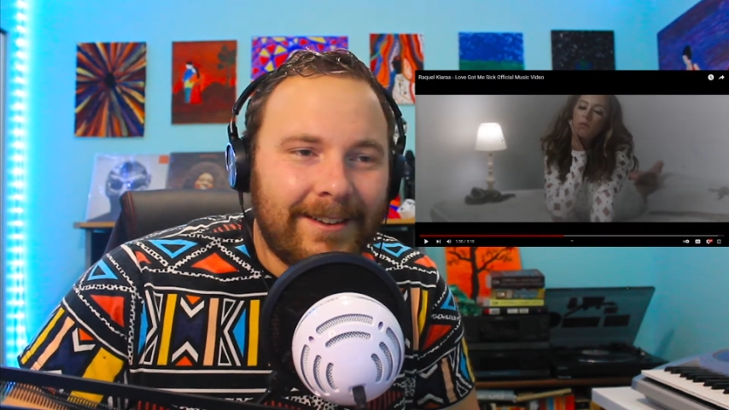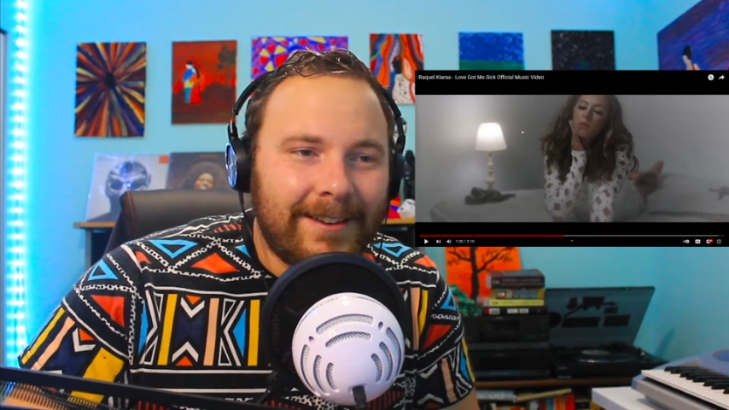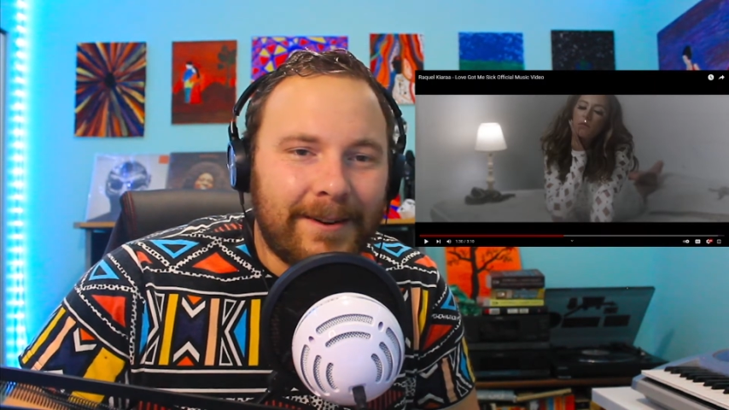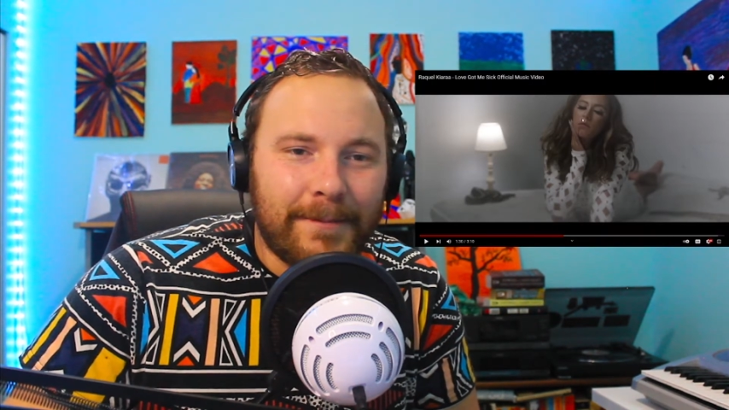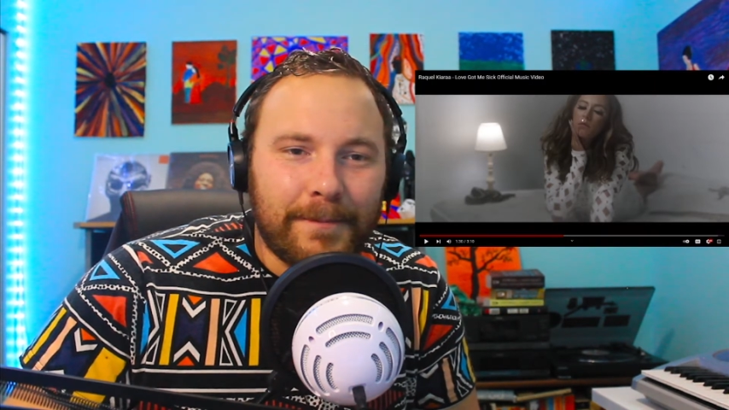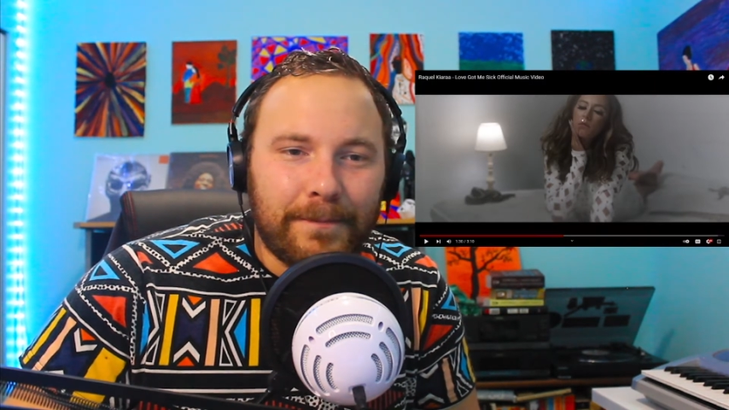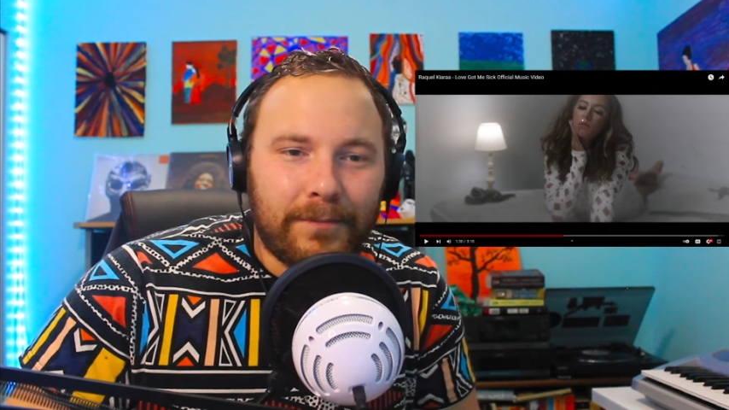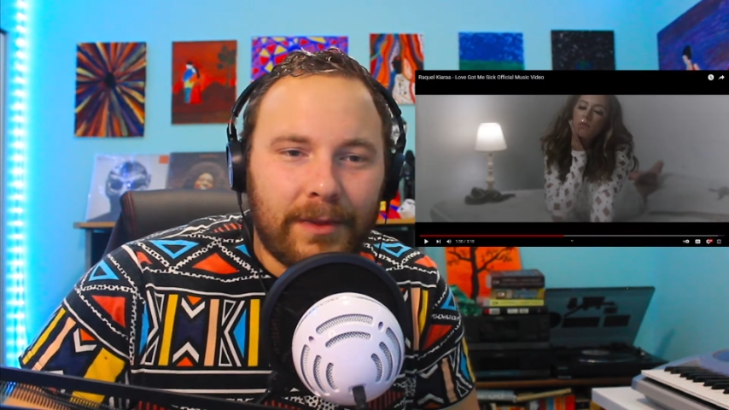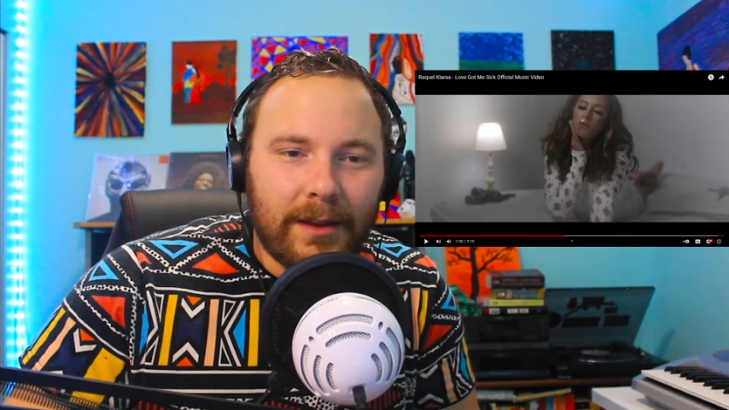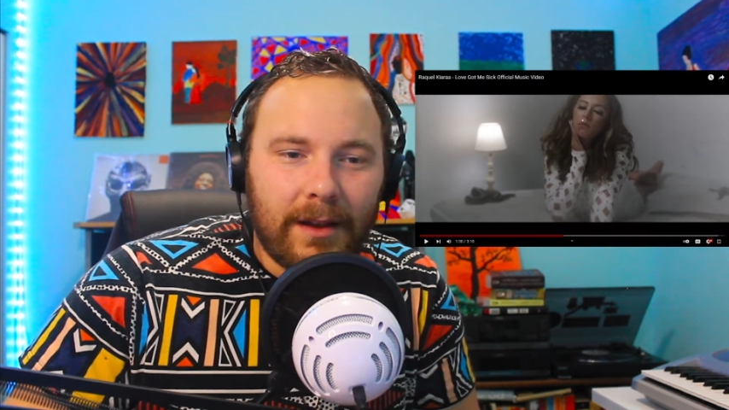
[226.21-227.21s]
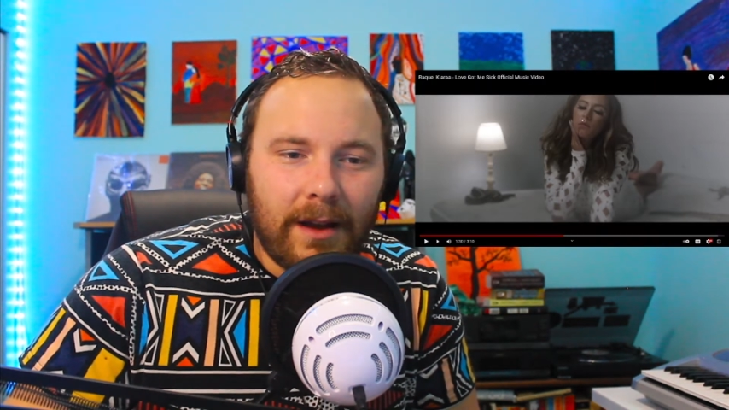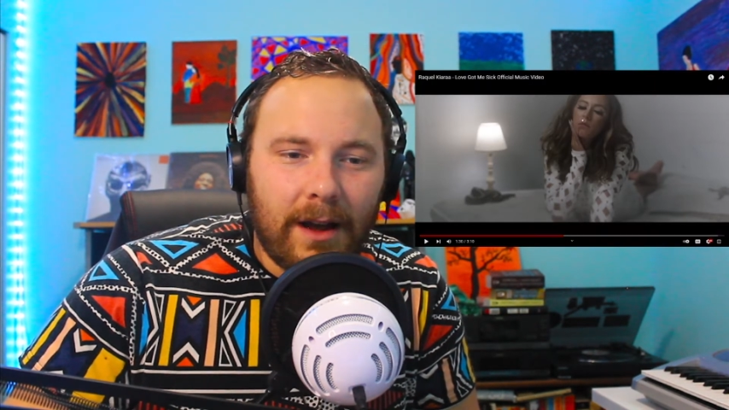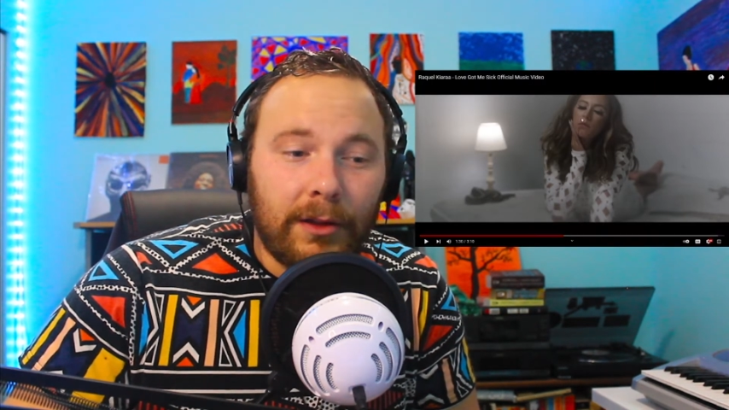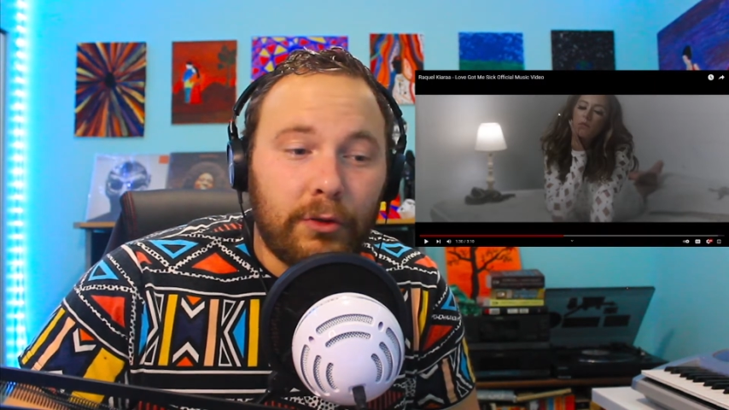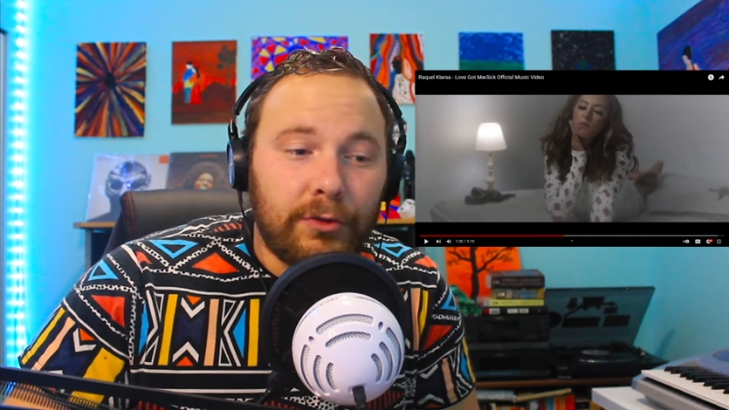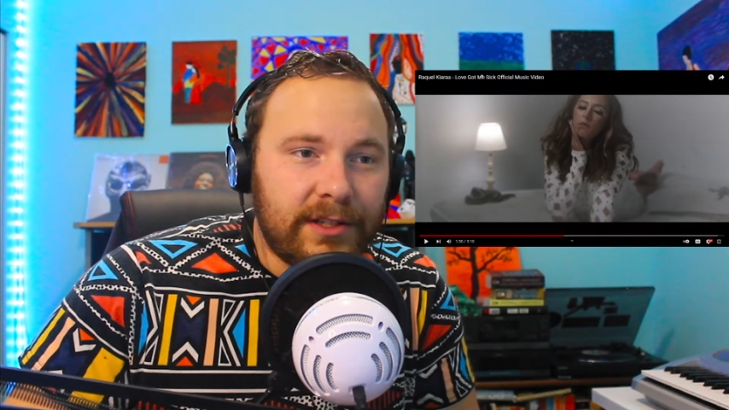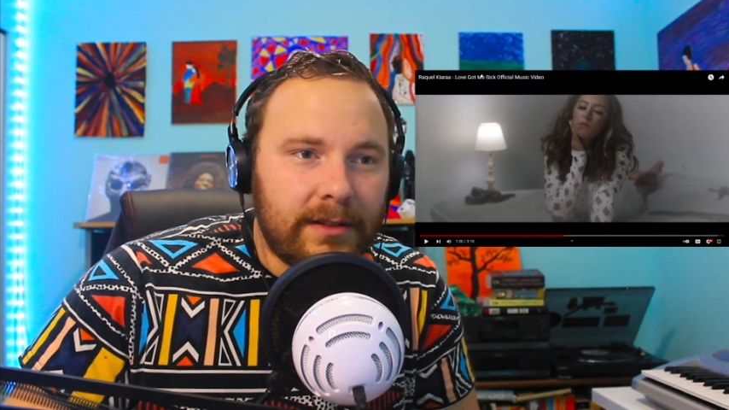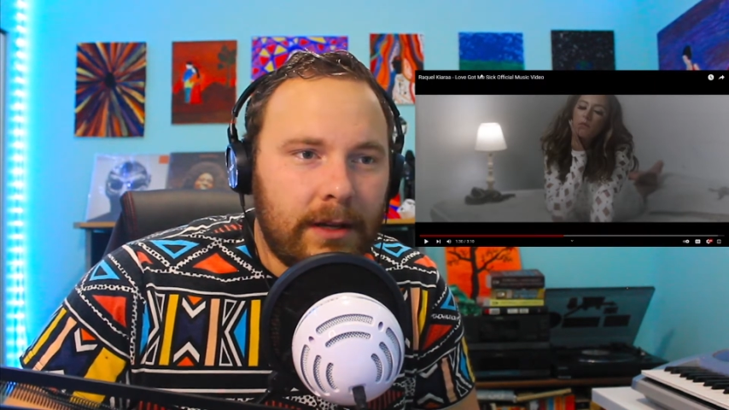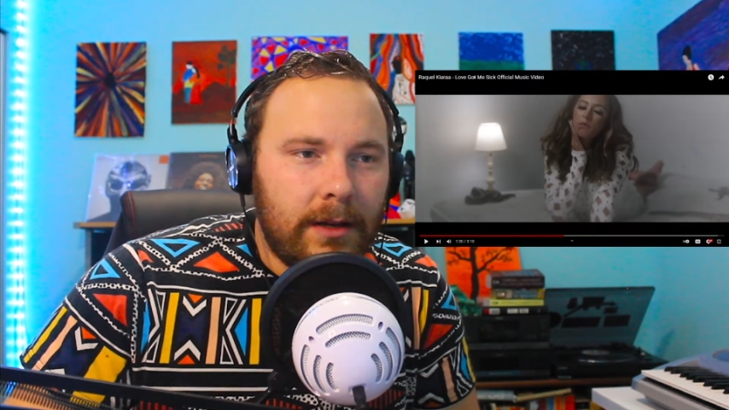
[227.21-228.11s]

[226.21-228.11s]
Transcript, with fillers: um, allusion.